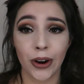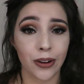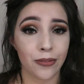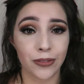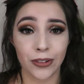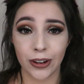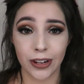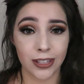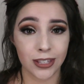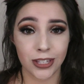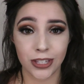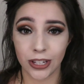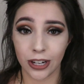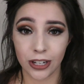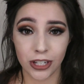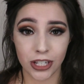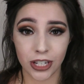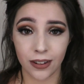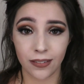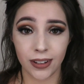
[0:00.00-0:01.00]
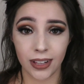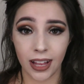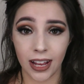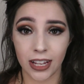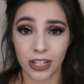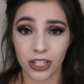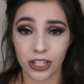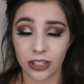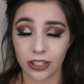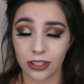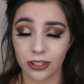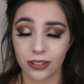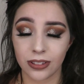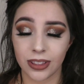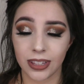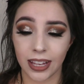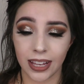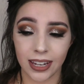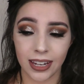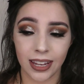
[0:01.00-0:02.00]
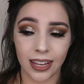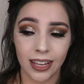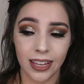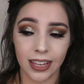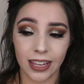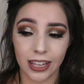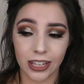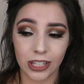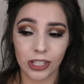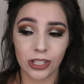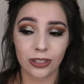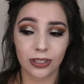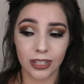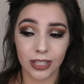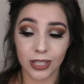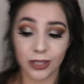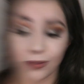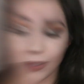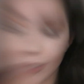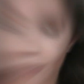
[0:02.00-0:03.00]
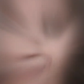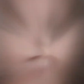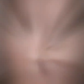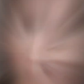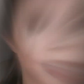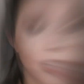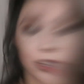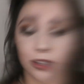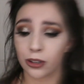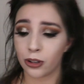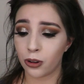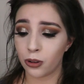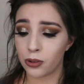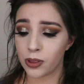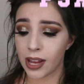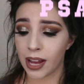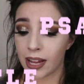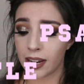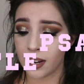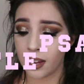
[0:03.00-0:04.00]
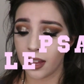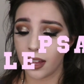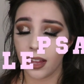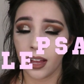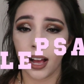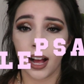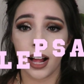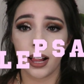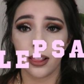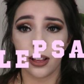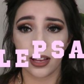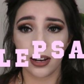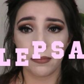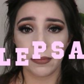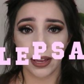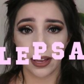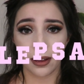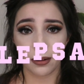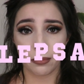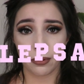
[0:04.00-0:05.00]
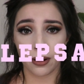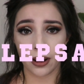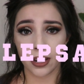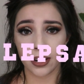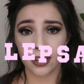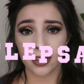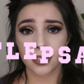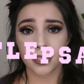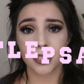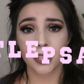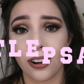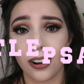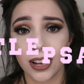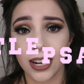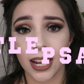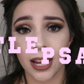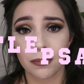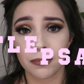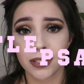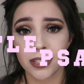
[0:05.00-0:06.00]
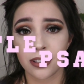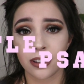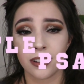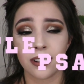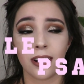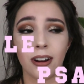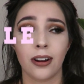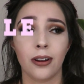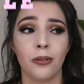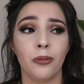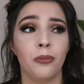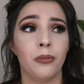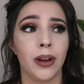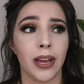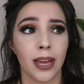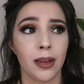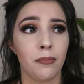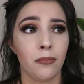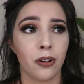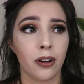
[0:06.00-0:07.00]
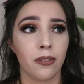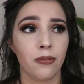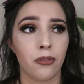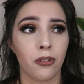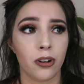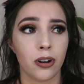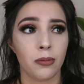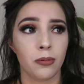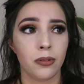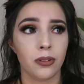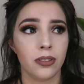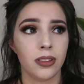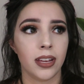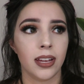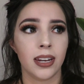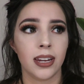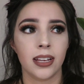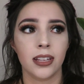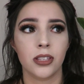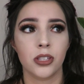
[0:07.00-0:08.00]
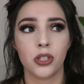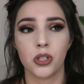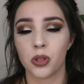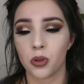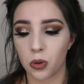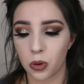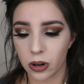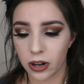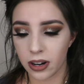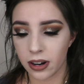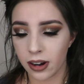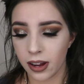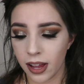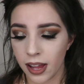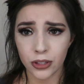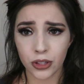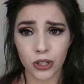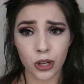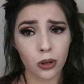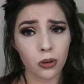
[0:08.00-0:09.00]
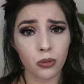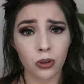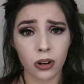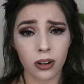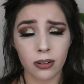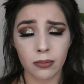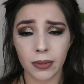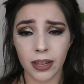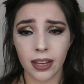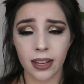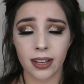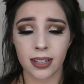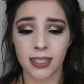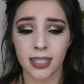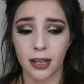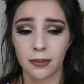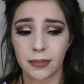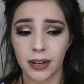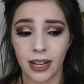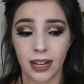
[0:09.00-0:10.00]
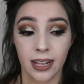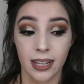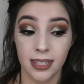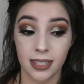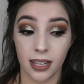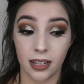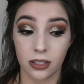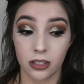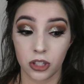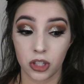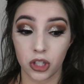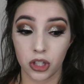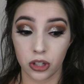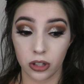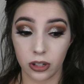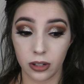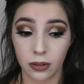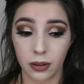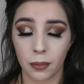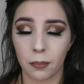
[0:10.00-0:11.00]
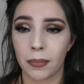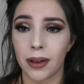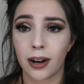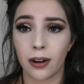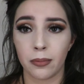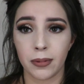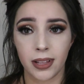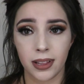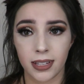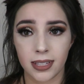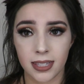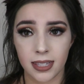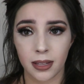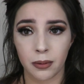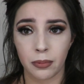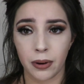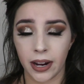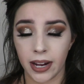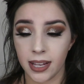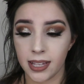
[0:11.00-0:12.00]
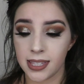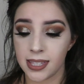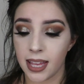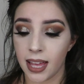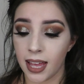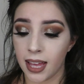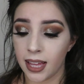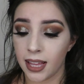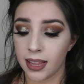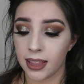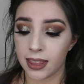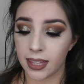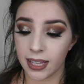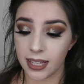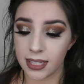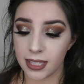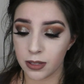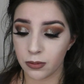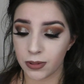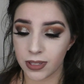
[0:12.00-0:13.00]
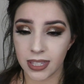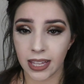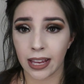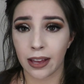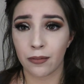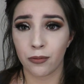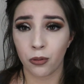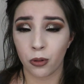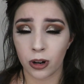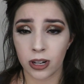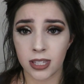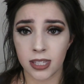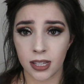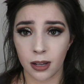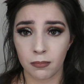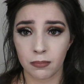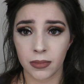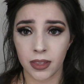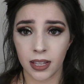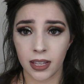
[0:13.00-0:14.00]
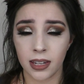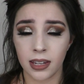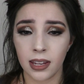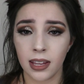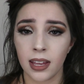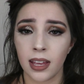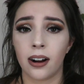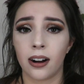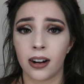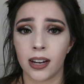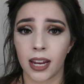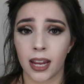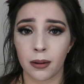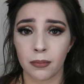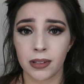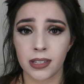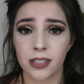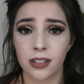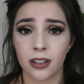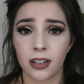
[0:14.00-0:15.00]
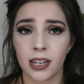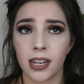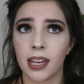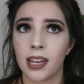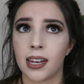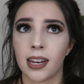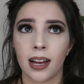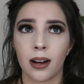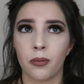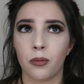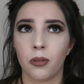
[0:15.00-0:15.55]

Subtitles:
or if you're in search of a lash glue, then get you this one. Just to let you know that a lot of makeup products on Amazon are way more affordable than in store. Don't quote me because I'm not exactly sure, but I'll be listing the price. This was like 4 something on Amazon, and at